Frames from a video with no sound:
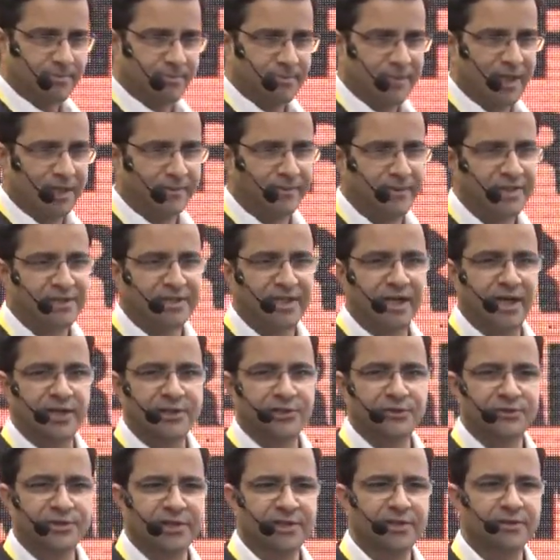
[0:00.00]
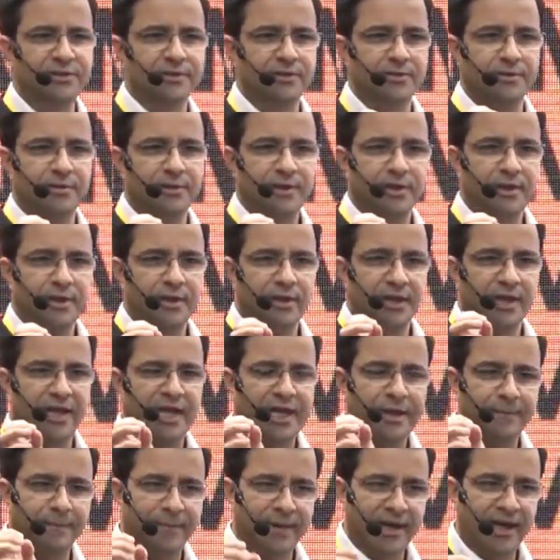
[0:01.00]
That means they are using
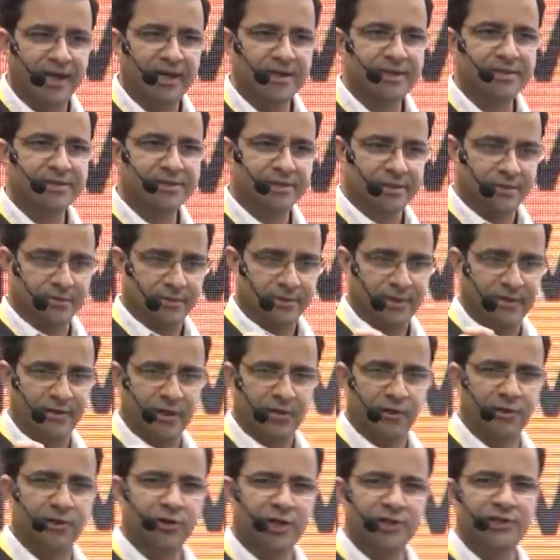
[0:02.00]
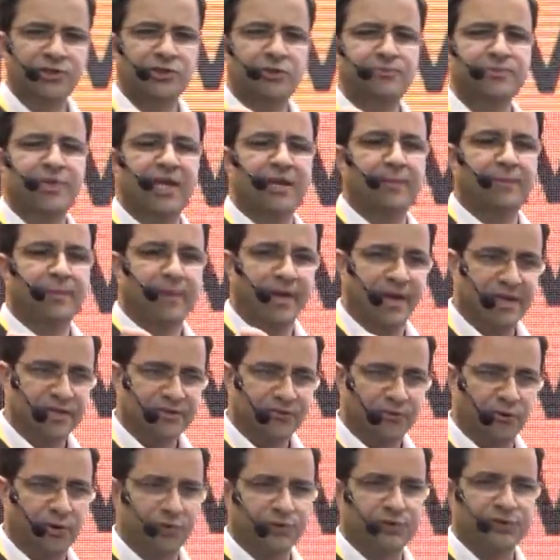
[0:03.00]
APIs. They are going to consume the APIs
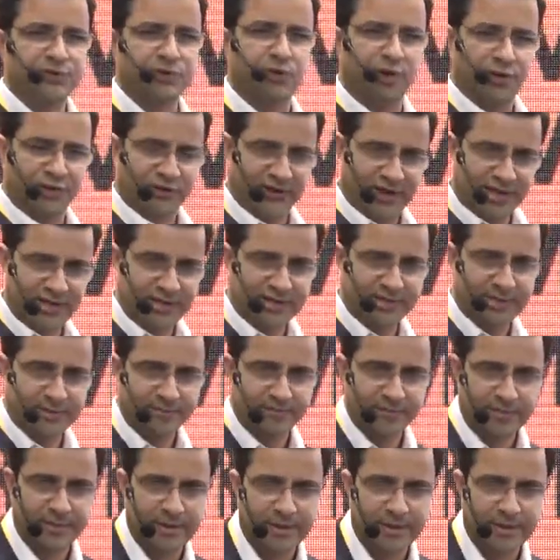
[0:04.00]
for those contracts.